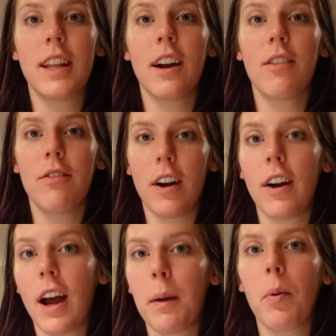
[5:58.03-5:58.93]
They are
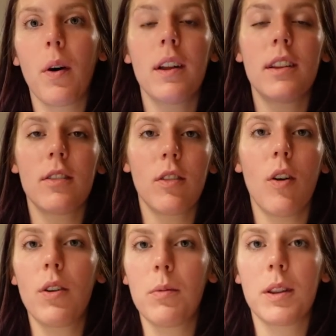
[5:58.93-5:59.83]
very high point. They're
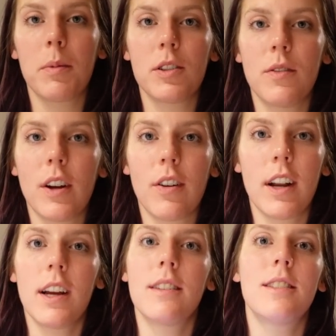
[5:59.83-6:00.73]
loaded with a bunch of
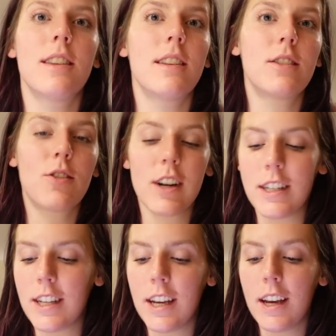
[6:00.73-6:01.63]
ingredients. It's
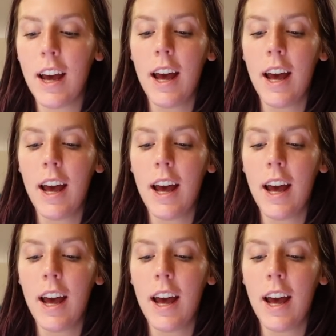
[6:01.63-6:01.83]
greasy.